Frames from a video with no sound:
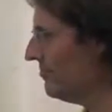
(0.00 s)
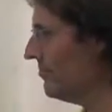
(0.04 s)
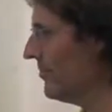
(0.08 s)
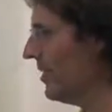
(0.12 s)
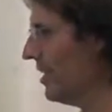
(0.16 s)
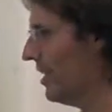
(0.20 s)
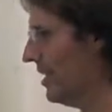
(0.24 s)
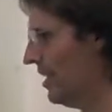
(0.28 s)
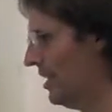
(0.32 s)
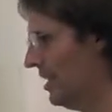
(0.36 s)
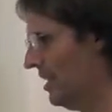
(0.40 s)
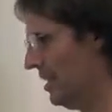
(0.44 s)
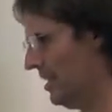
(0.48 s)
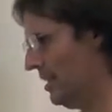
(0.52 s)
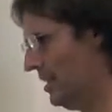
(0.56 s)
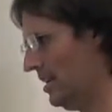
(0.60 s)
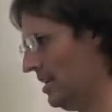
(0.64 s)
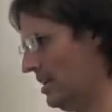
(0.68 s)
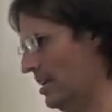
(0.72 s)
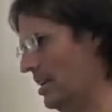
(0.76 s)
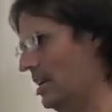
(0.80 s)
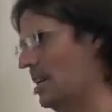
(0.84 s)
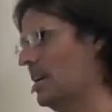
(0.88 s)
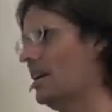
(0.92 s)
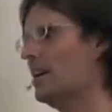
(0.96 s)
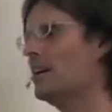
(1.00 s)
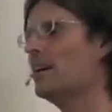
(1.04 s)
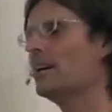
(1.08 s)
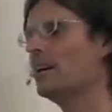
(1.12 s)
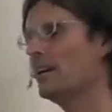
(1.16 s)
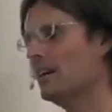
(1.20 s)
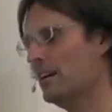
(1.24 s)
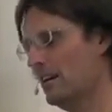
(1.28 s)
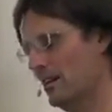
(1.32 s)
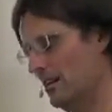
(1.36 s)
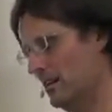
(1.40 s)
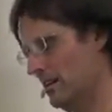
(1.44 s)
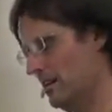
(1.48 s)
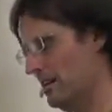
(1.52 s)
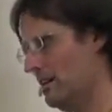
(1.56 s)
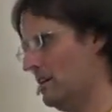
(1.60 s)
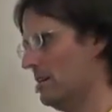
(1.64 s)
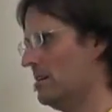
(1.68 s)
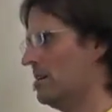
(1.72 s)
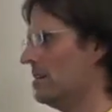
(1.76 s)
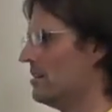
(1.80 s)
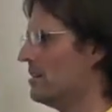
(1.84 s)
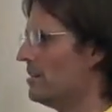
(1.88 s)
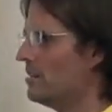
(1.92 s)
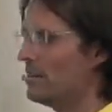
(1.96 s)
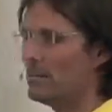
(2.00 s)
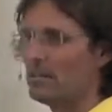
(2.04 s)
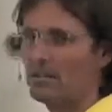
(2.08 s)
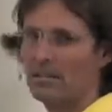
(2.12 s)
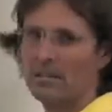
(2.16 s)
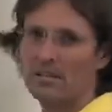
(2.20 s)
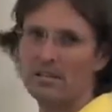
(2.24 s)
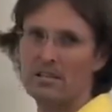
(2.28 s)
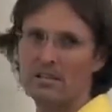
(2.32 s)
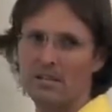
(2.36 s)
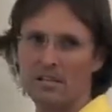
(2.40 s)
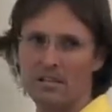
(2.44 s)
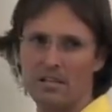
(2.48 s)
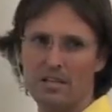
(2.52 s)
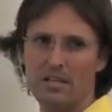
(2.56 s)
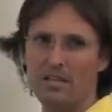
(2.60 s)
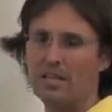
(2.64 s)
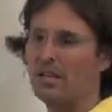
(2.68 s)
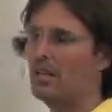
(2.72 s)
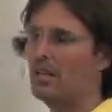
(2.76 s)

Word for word: injustice when I'm walking down that road.